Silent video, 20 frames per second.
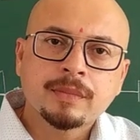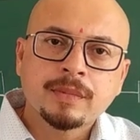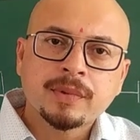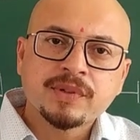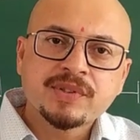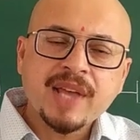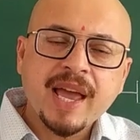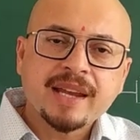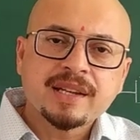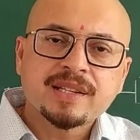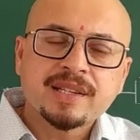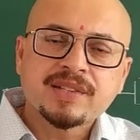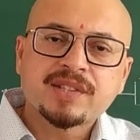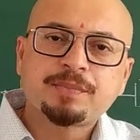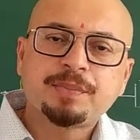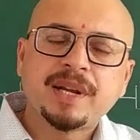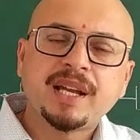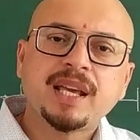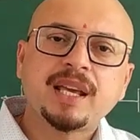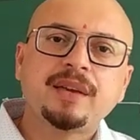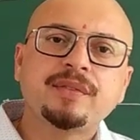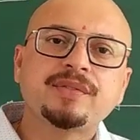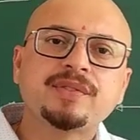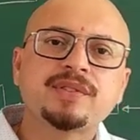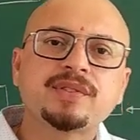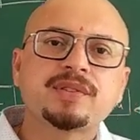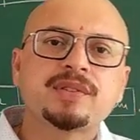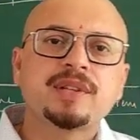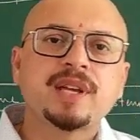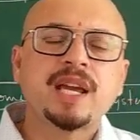Scientists
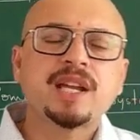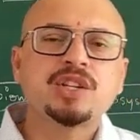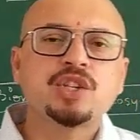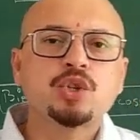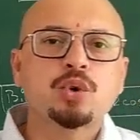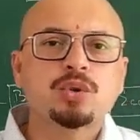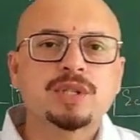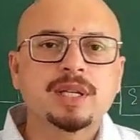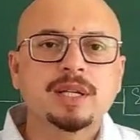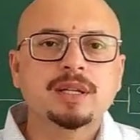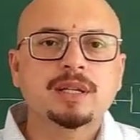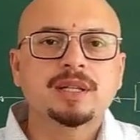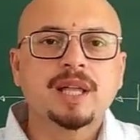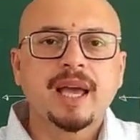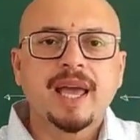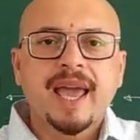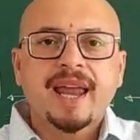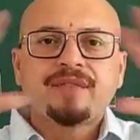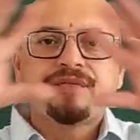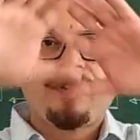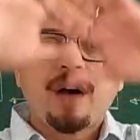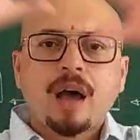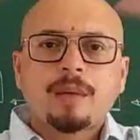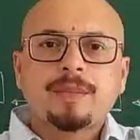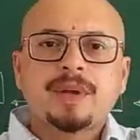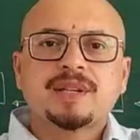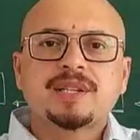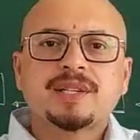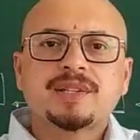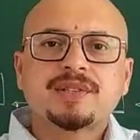believes in total the
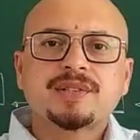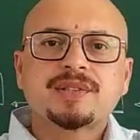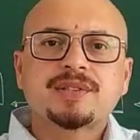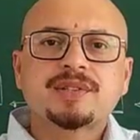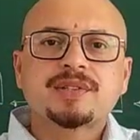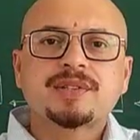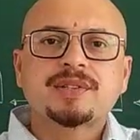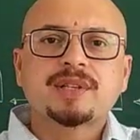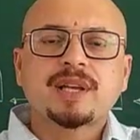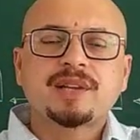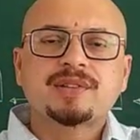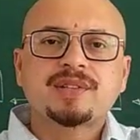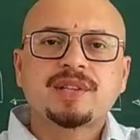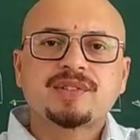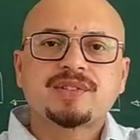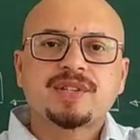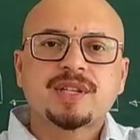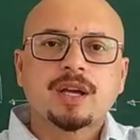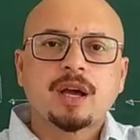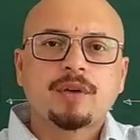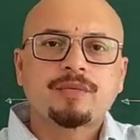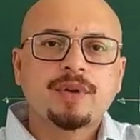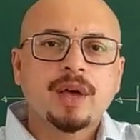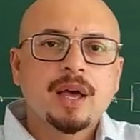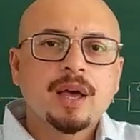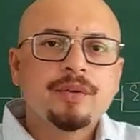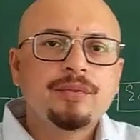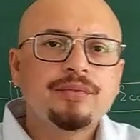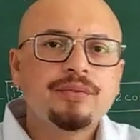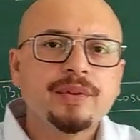environment is consisting of
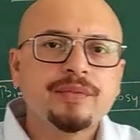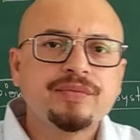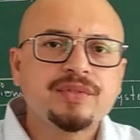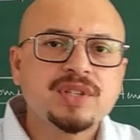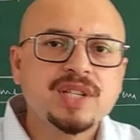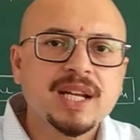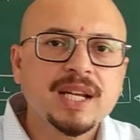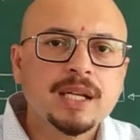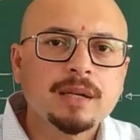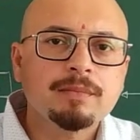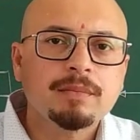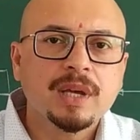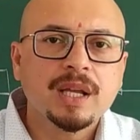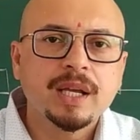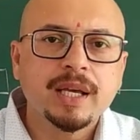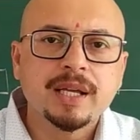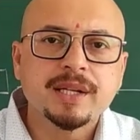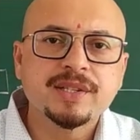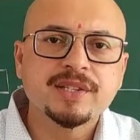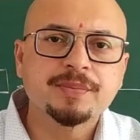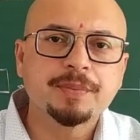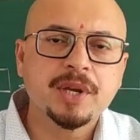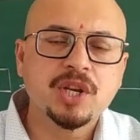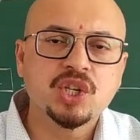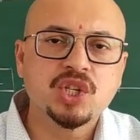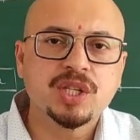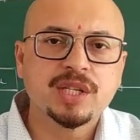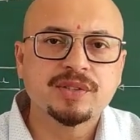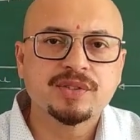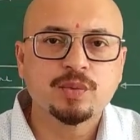15 million
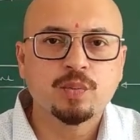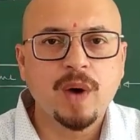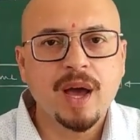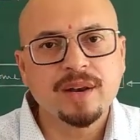species,